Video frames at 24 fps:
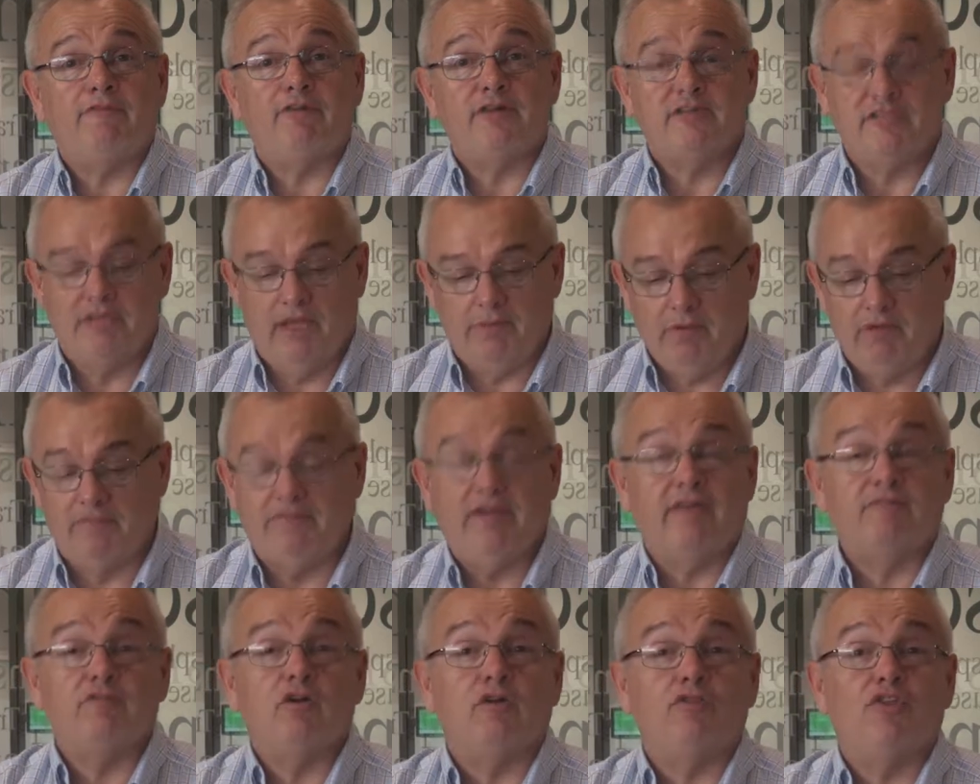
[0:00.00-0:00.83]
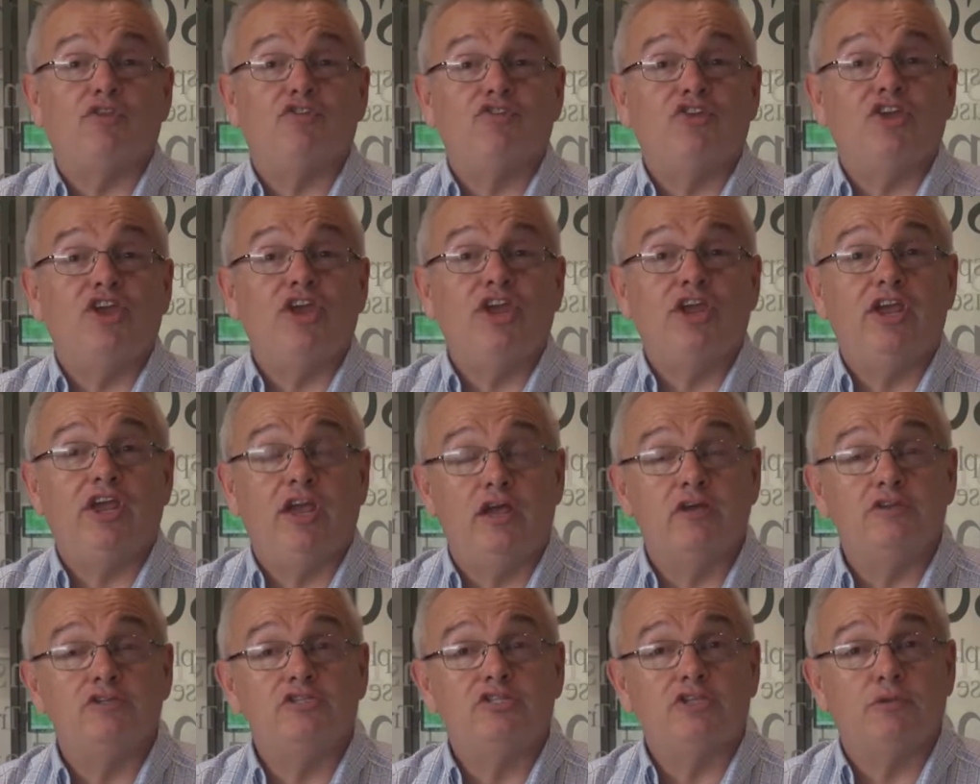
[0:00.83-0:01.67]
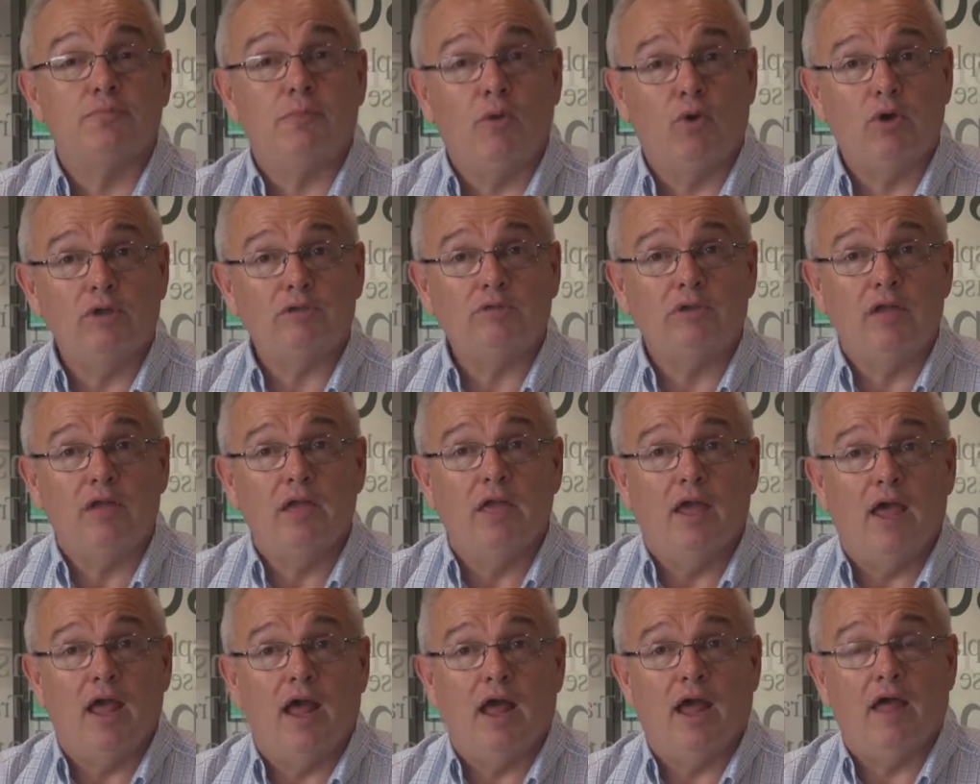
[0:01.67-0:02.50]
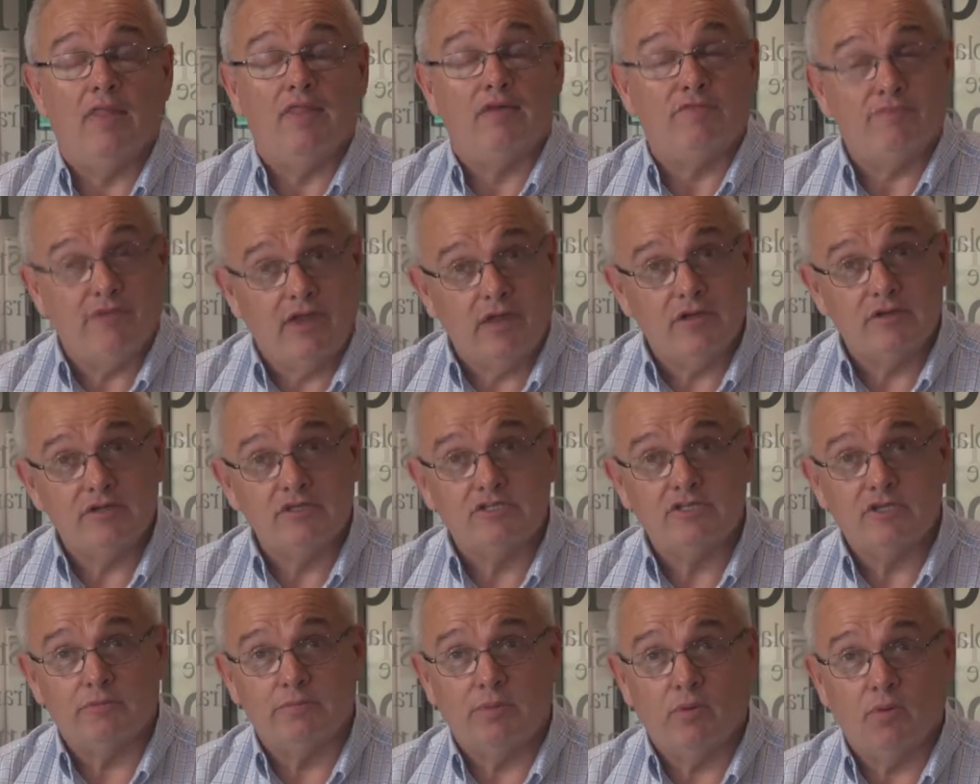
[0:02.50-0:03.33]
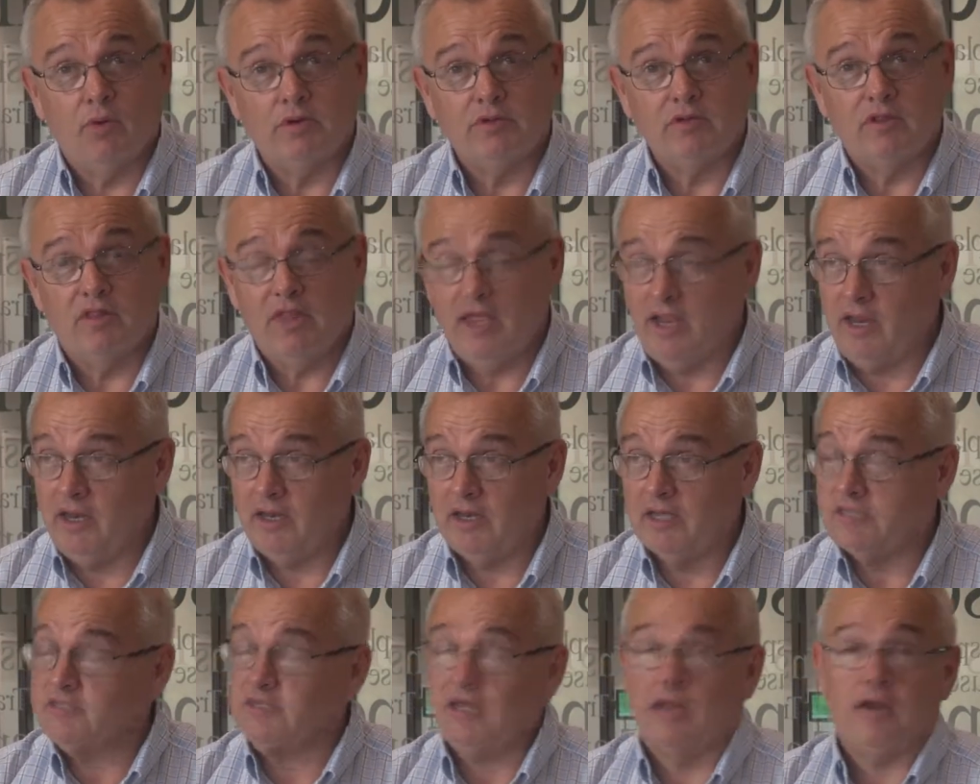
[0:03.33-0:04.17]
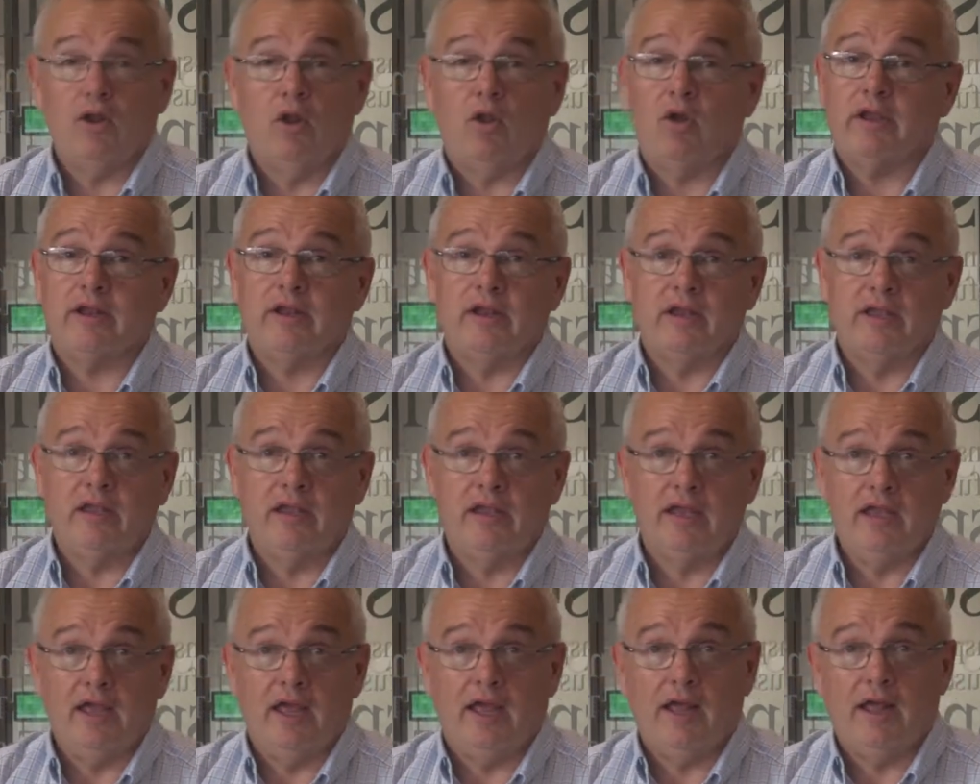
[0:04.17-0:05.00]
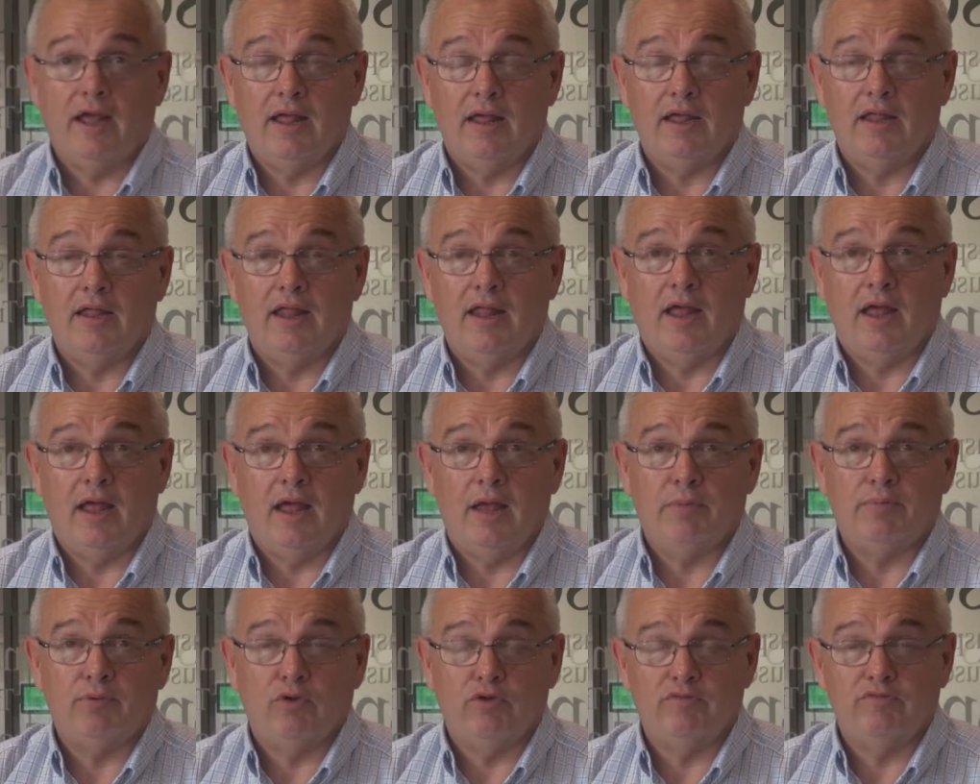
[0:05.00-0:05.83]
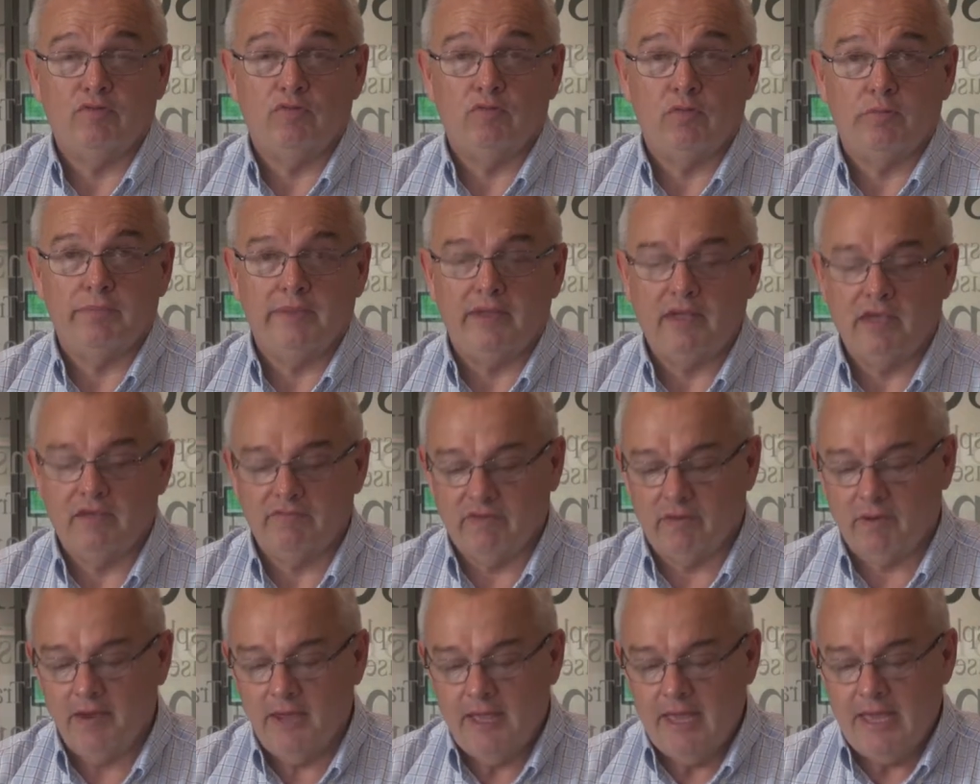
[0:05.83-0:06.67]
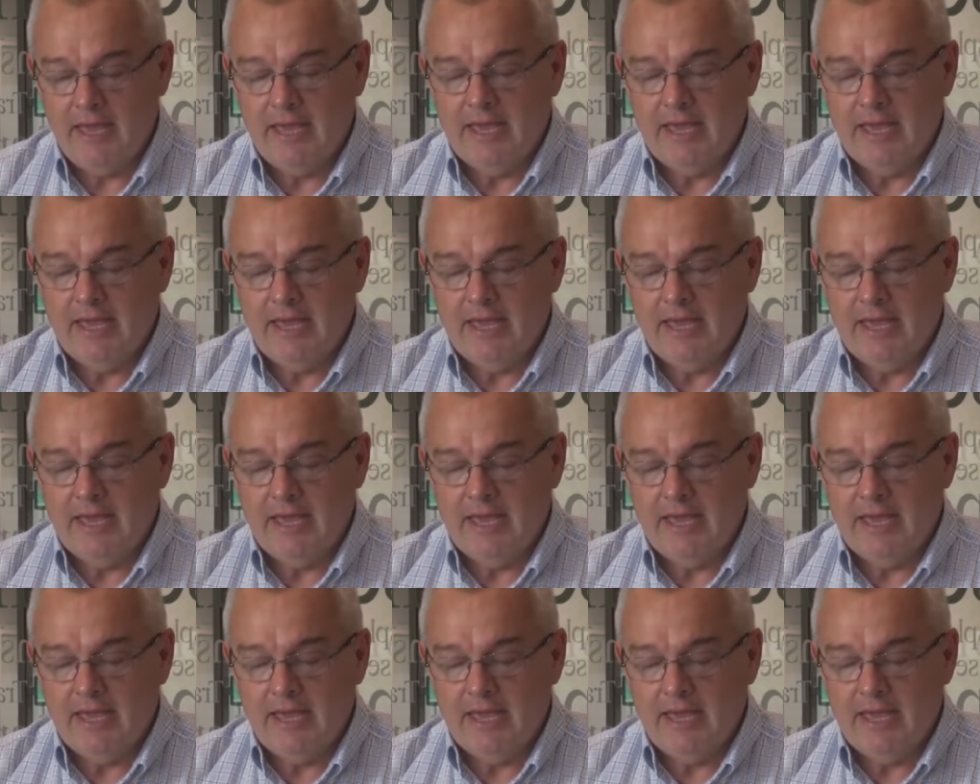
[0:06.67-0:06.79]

for example, if you haven't got the CEO's support, the founder's support, then it's unlikely approval will be given.